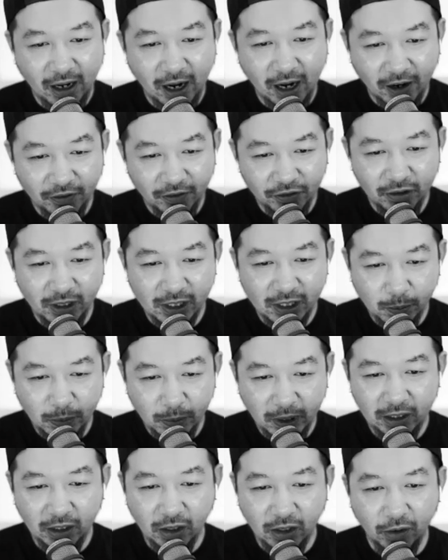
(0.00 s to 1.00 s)
after it's
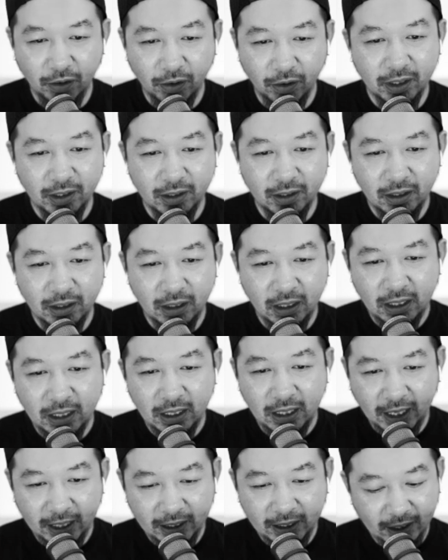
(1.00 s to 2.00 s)
been coated,
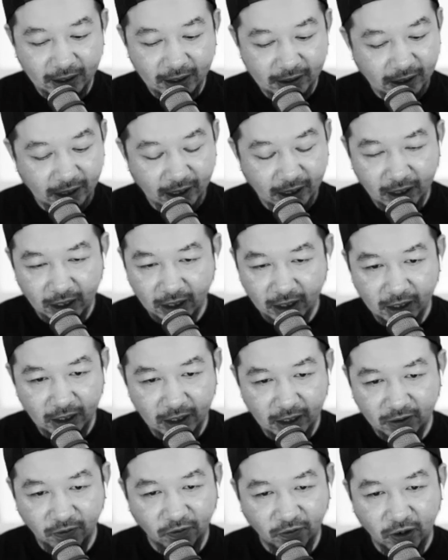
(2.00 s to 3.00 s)
and they're saying
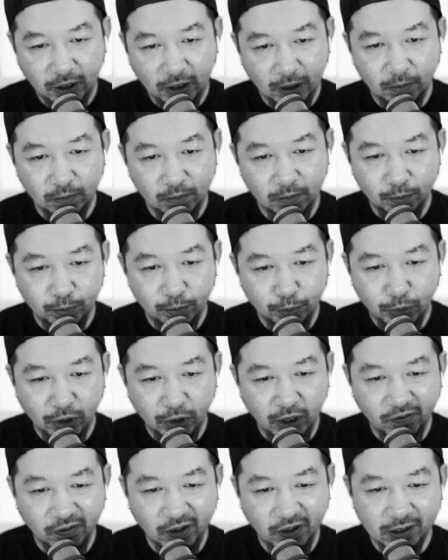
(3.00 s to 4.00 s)
it's fucking
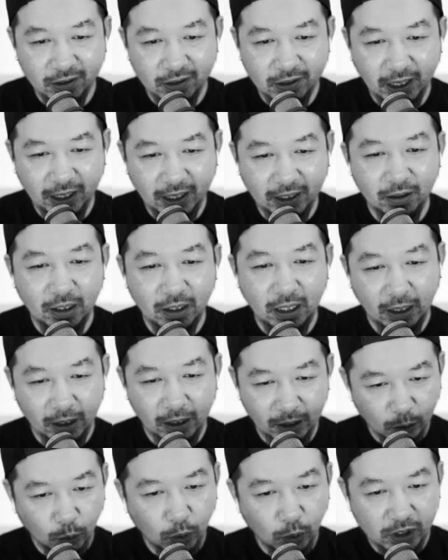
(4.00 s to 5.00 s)
perfect. Like
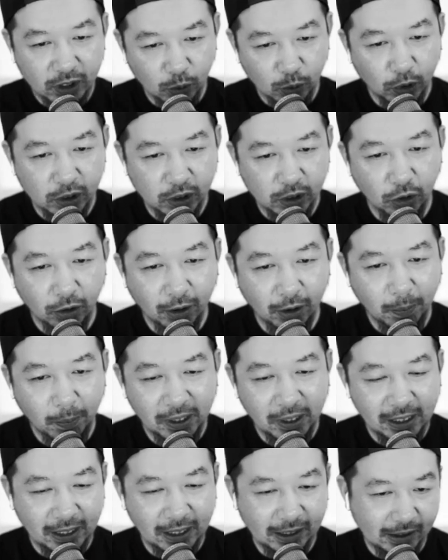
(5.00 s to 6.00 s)
what's your
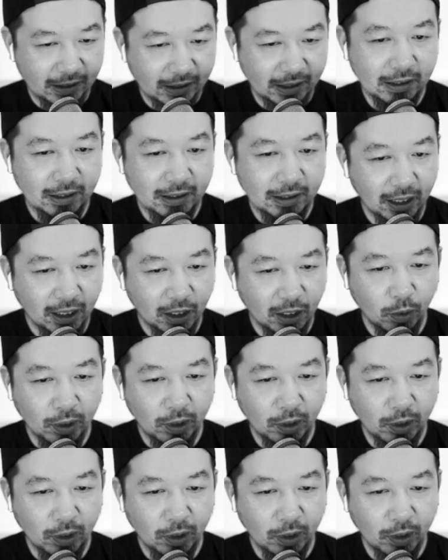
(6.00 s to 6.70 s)
opinion as a detailer?